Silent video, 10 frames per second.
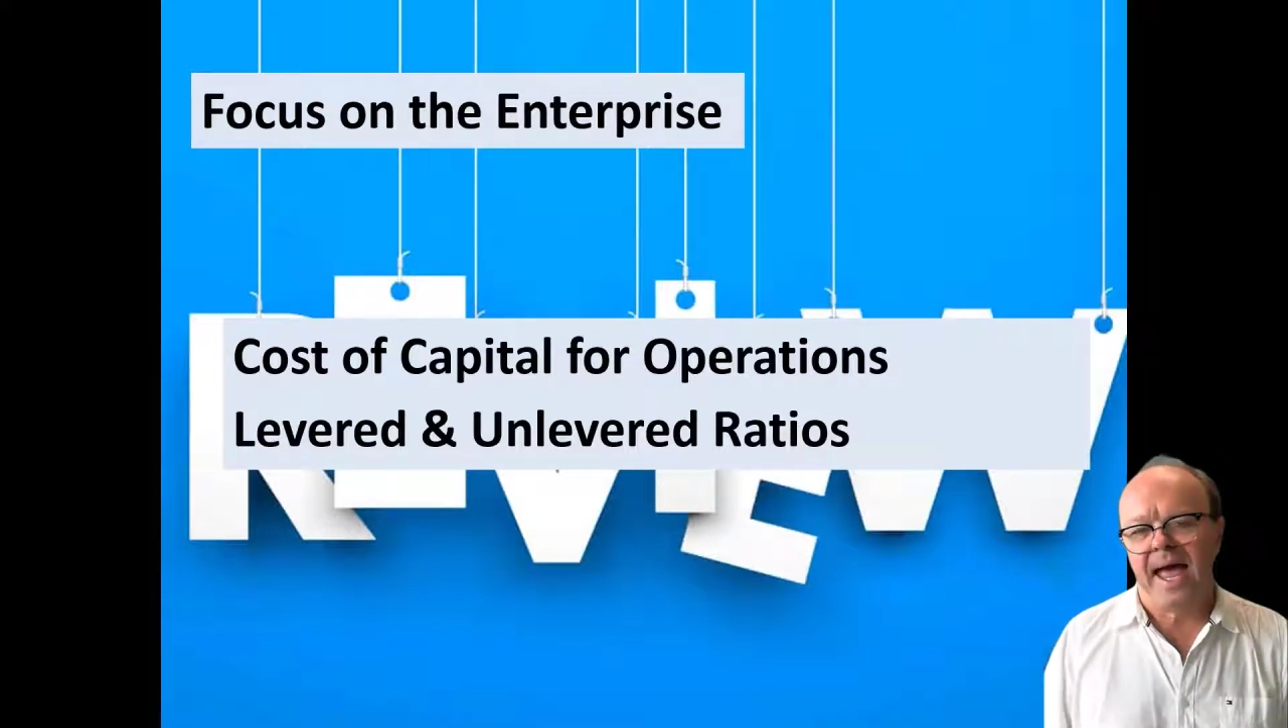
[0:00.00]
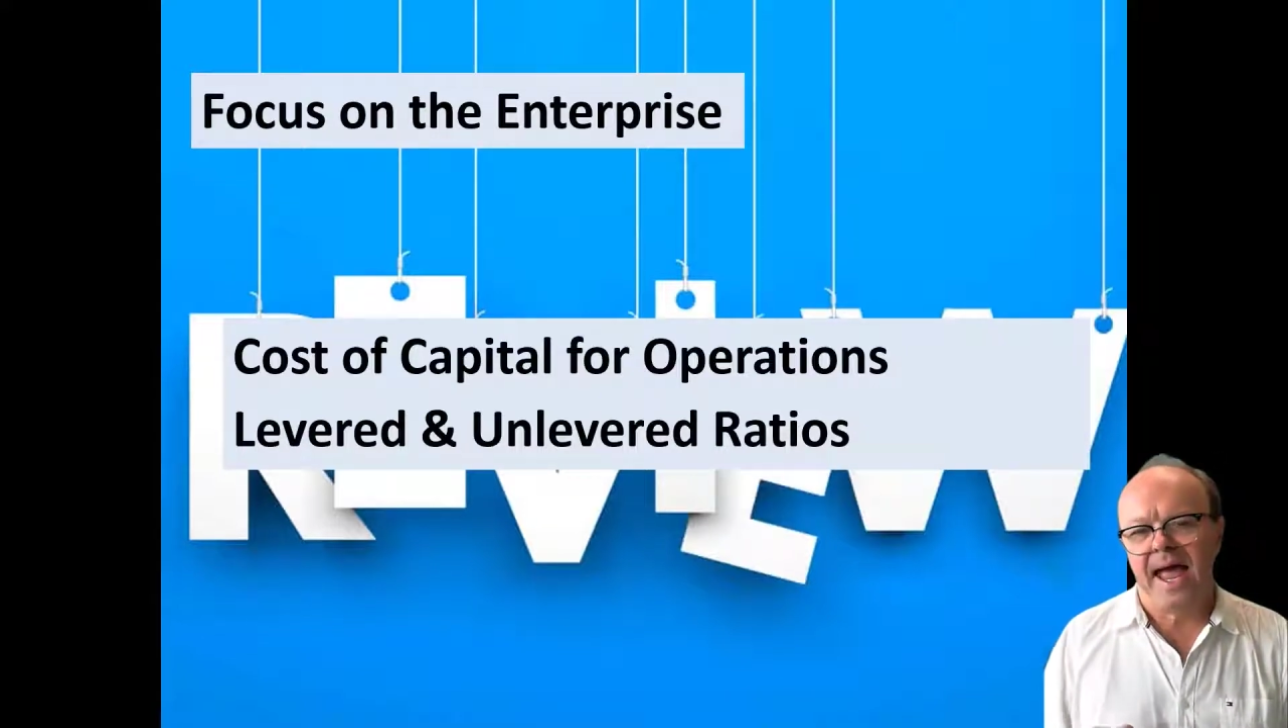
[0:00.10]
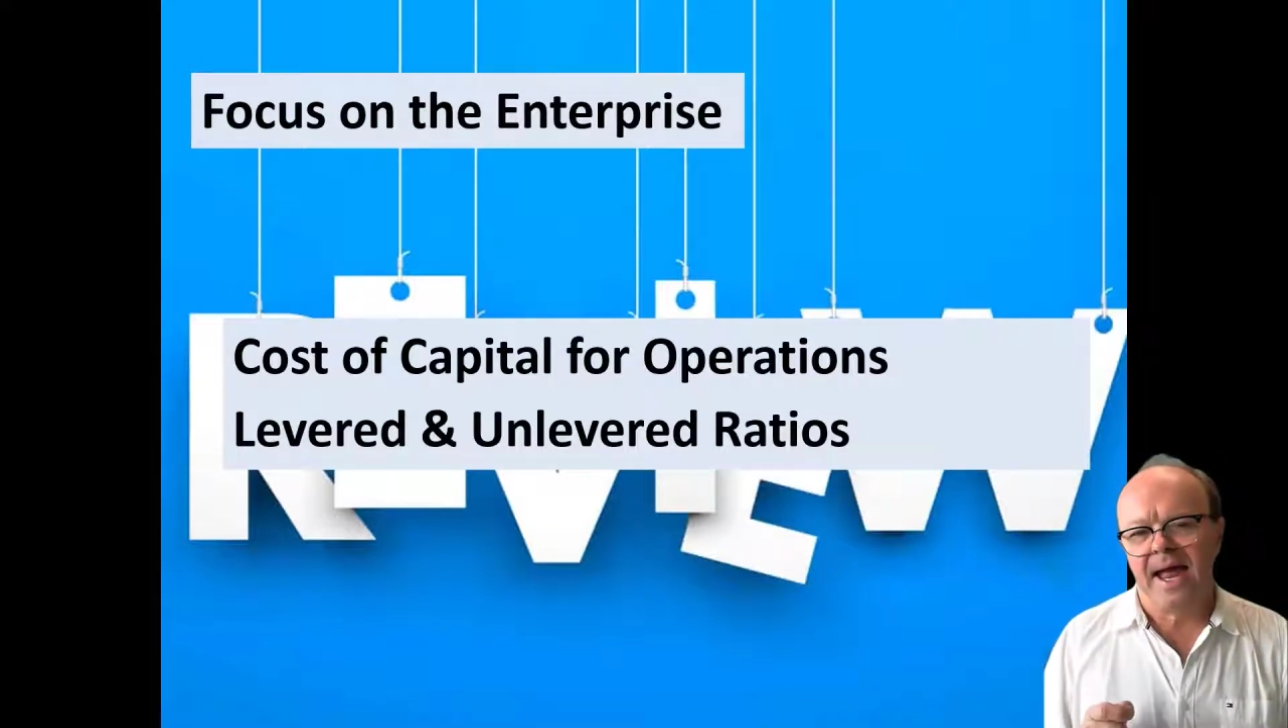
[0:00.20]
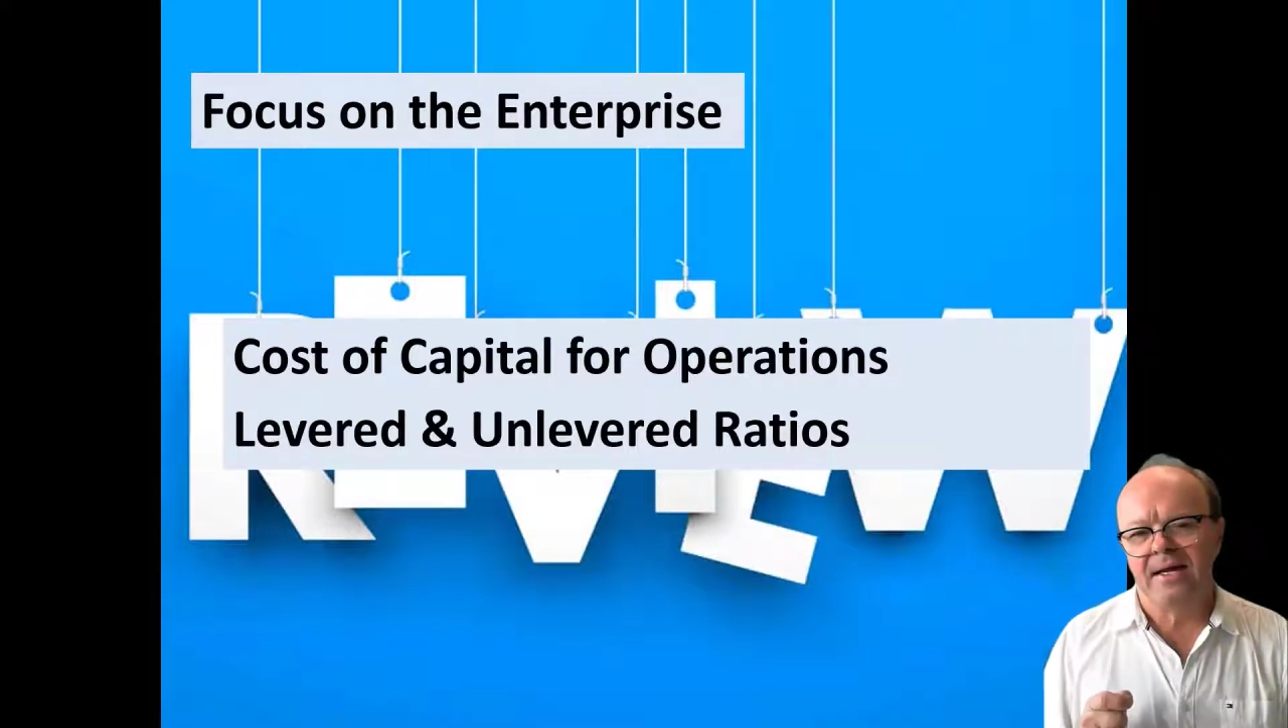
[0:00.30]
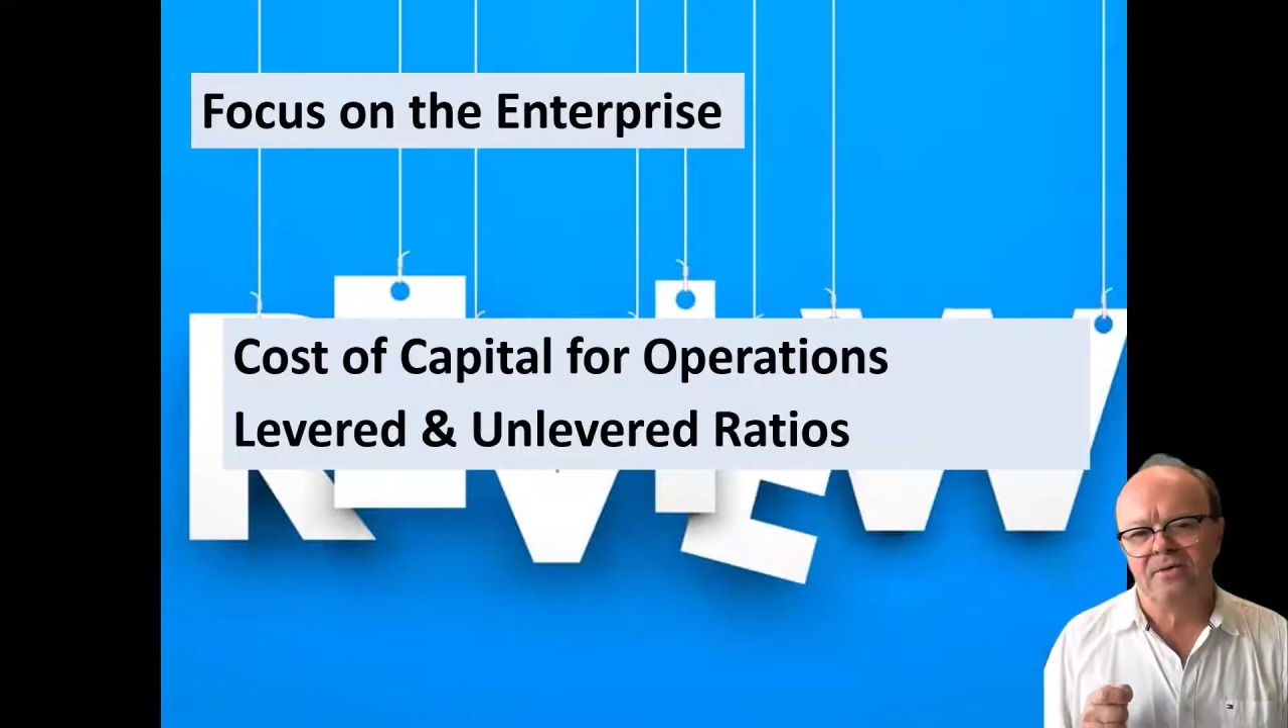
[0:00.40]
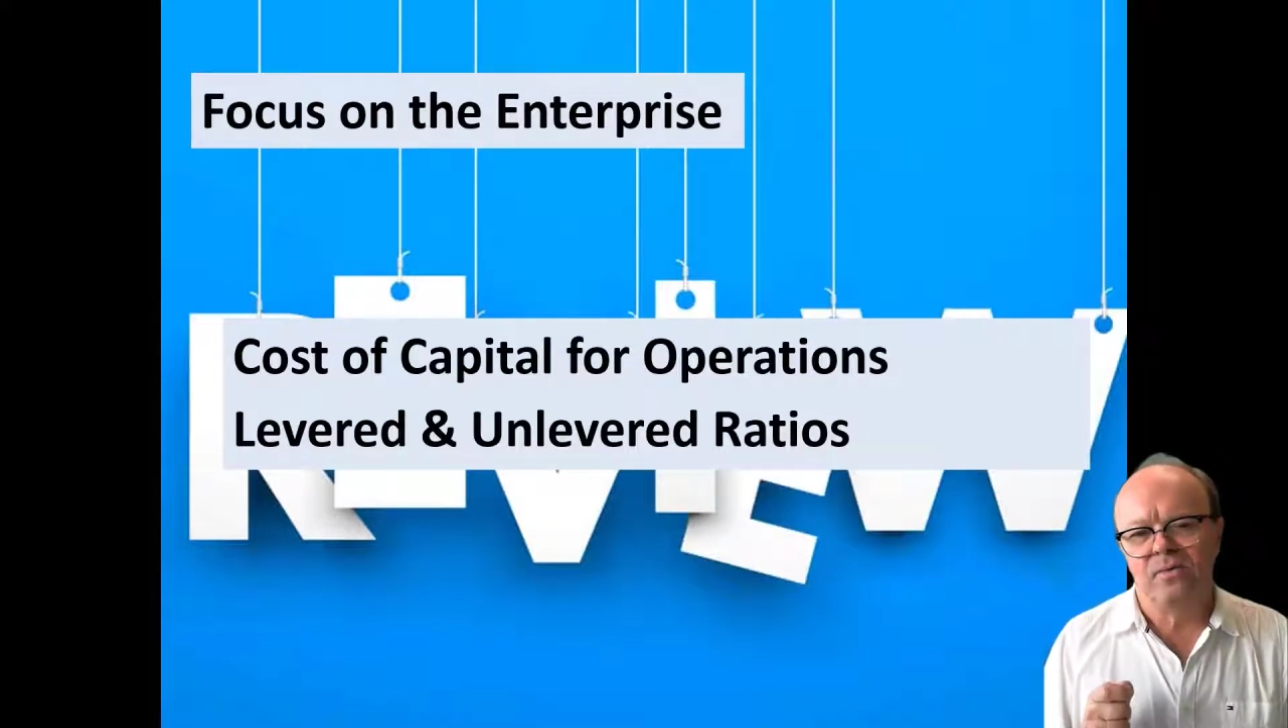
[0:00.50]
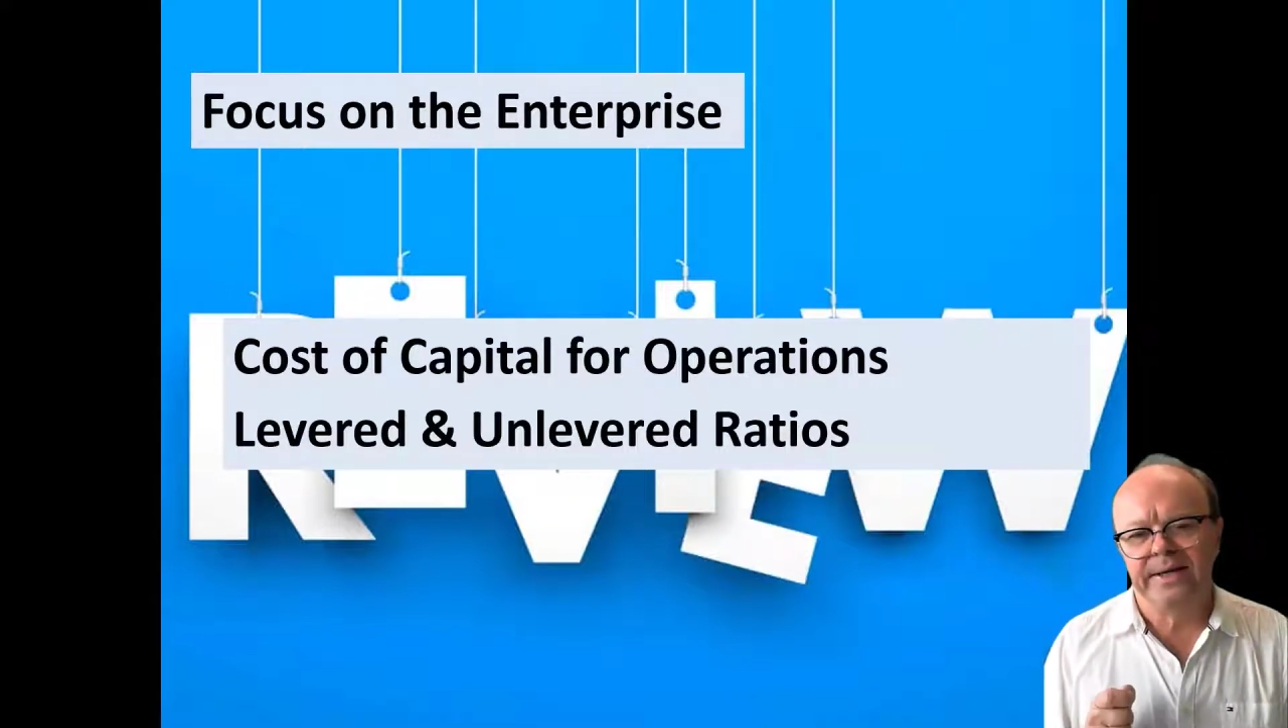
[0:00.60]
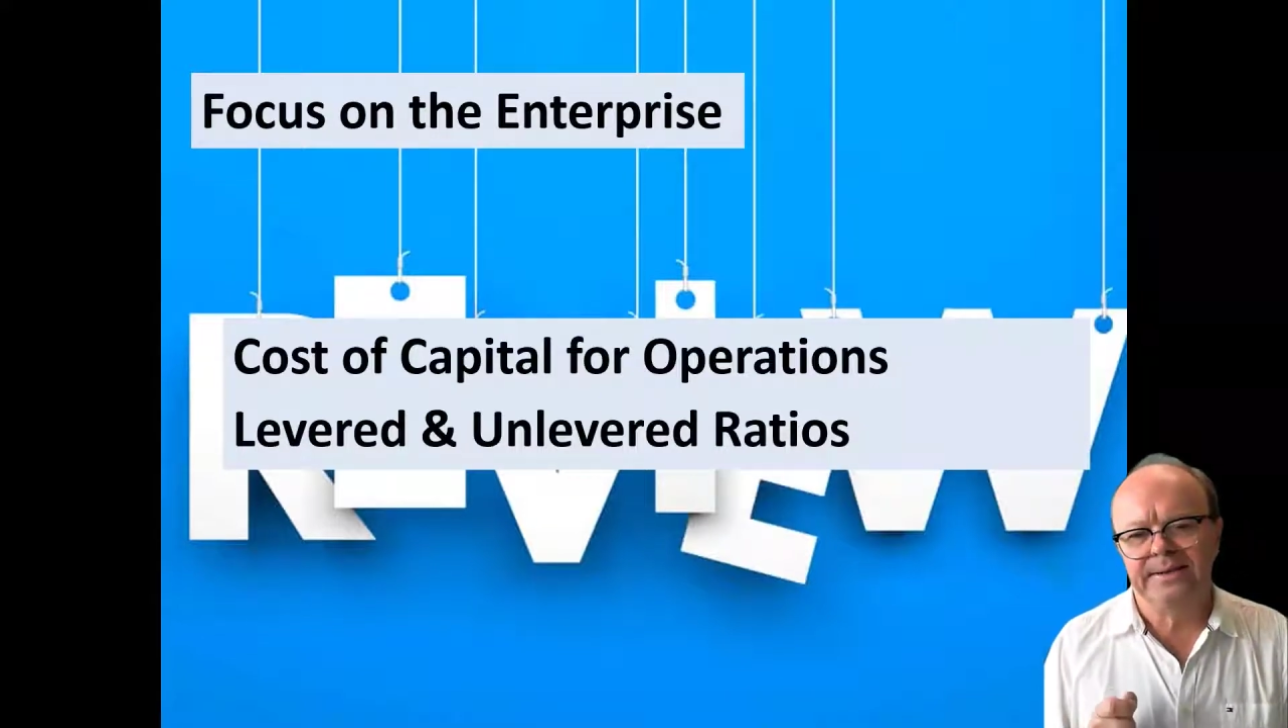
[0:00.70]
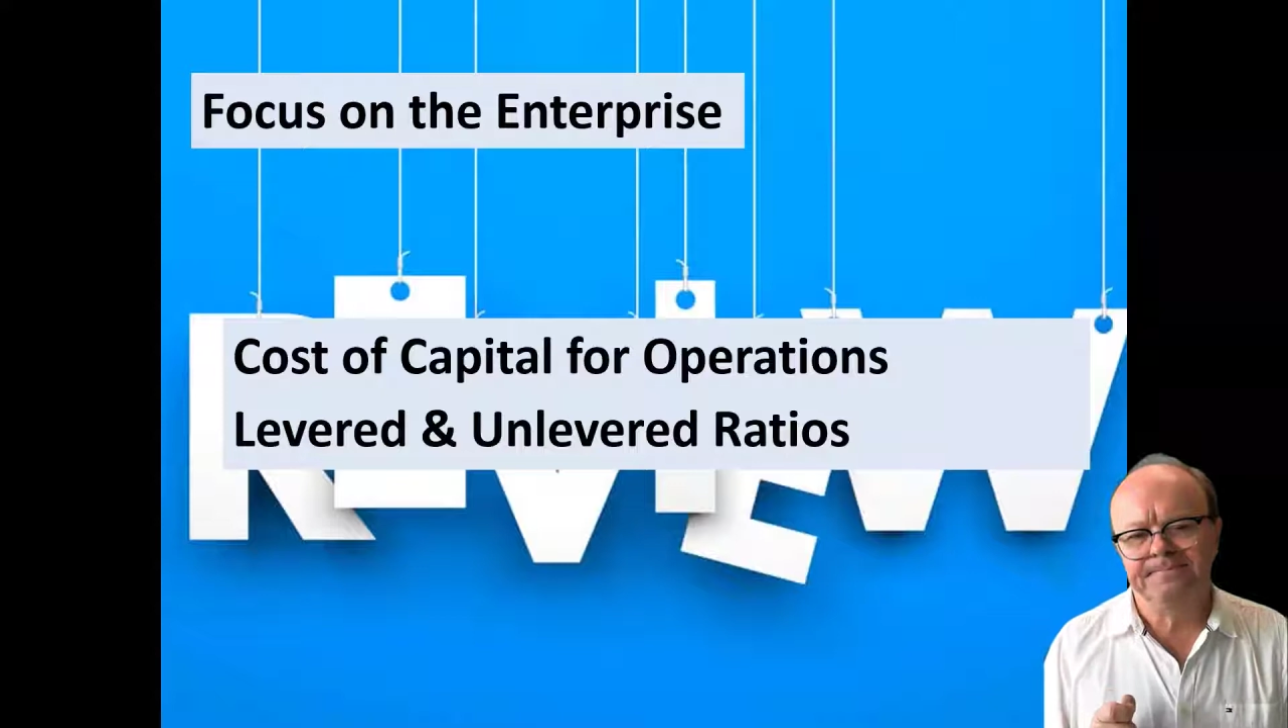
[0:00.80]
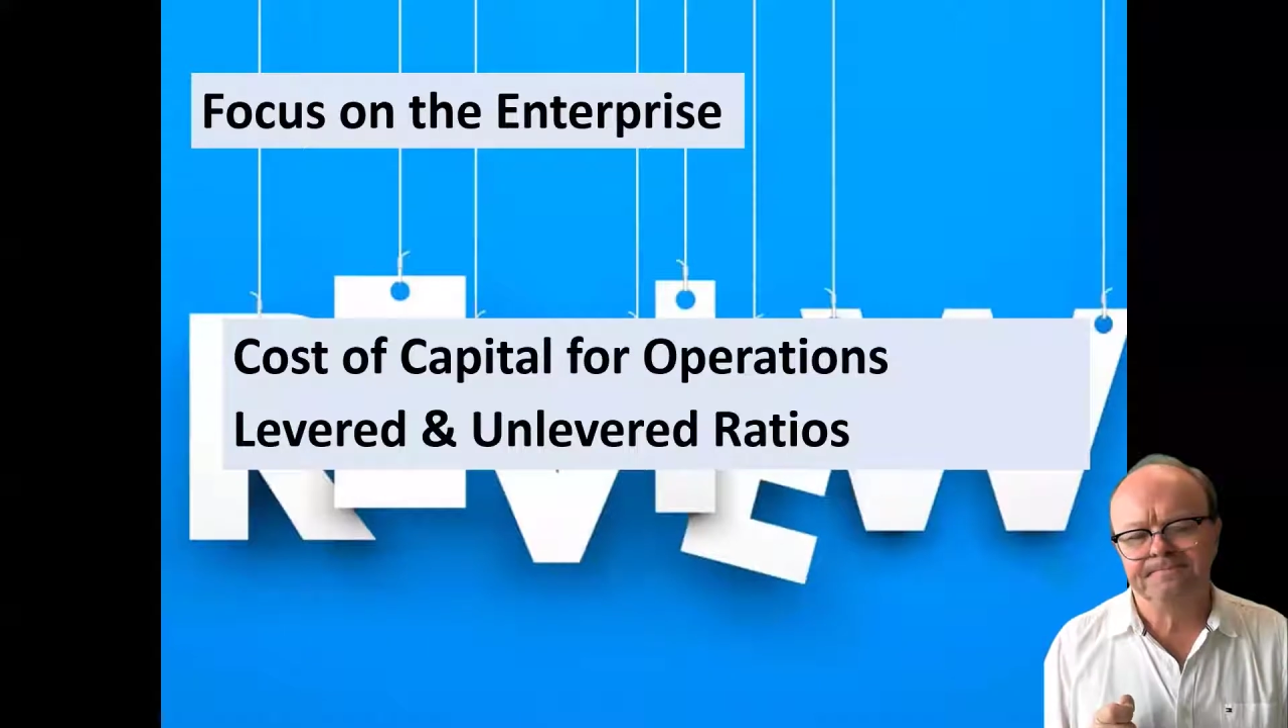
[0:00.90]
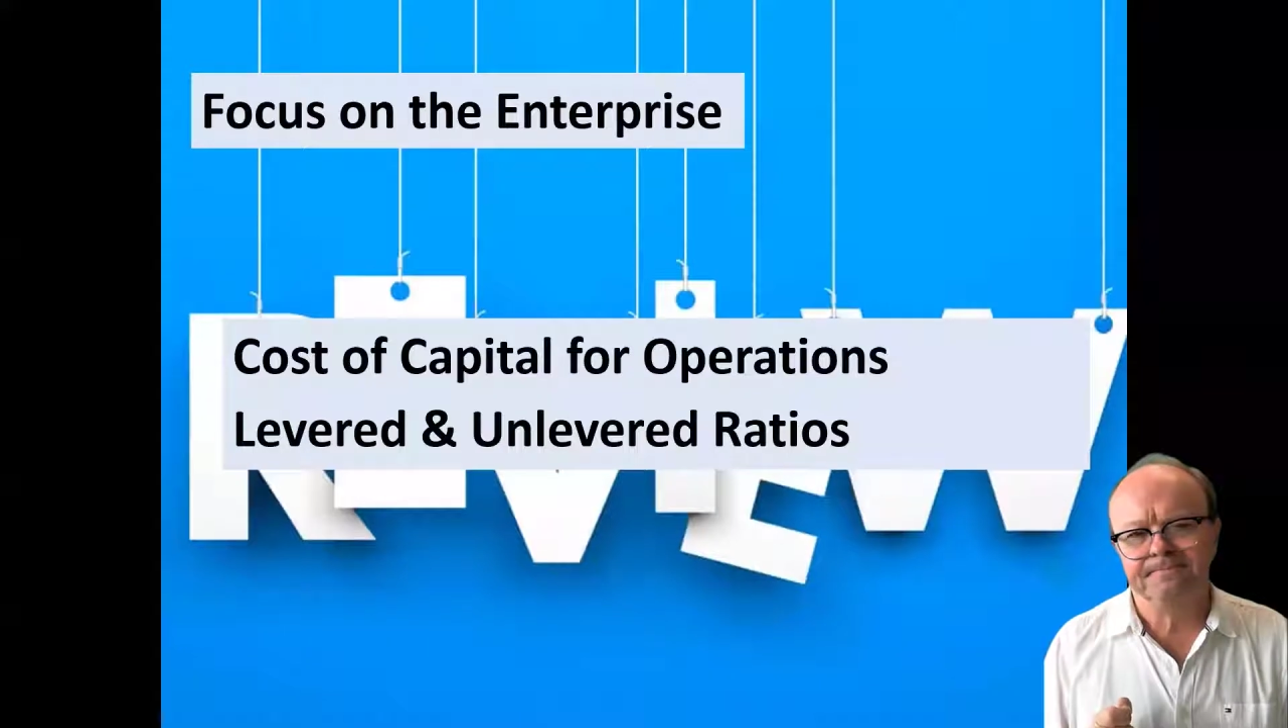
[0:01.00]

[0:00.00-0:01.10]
And we've